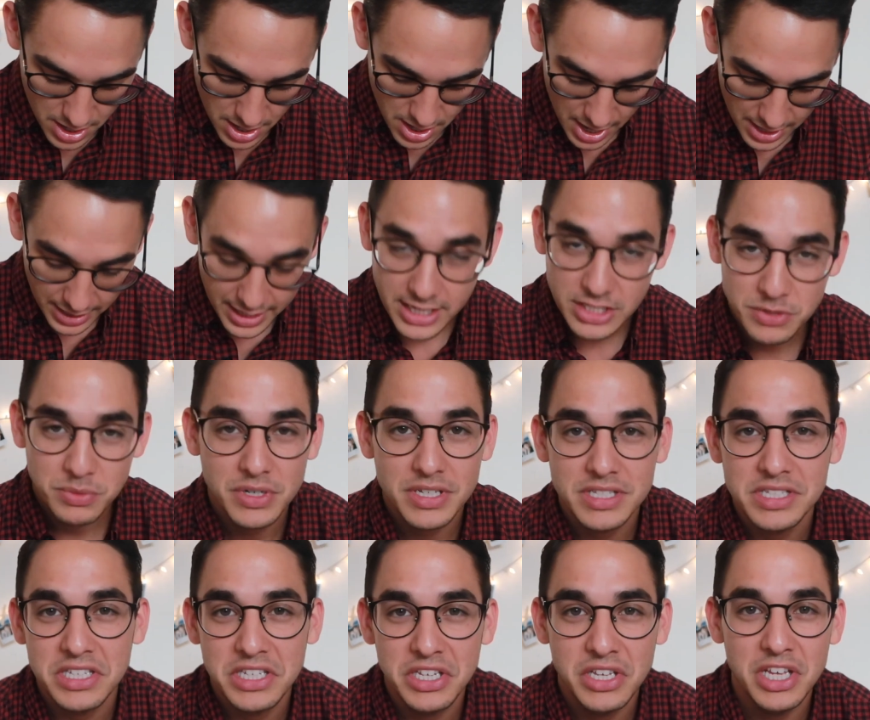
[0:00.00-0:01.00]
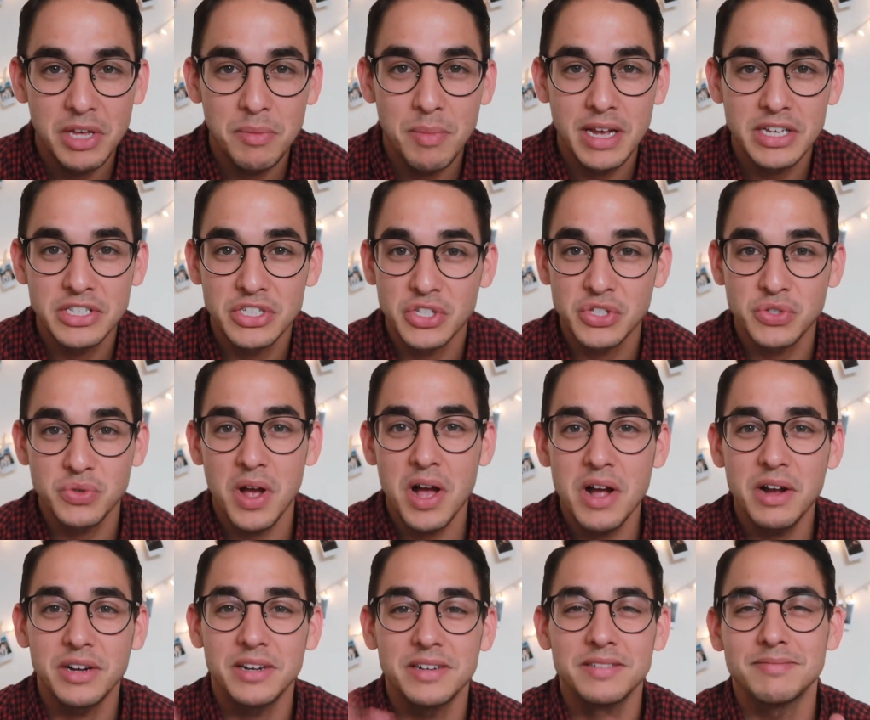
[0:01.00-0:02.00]
I guess what doesn't kill you makes you
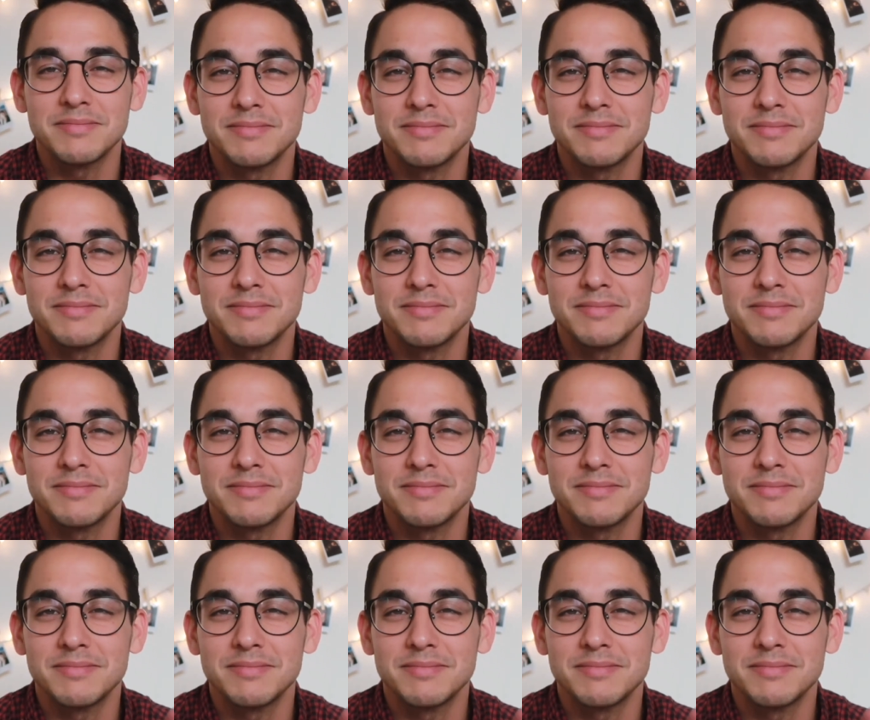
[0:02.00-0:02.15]
stronger.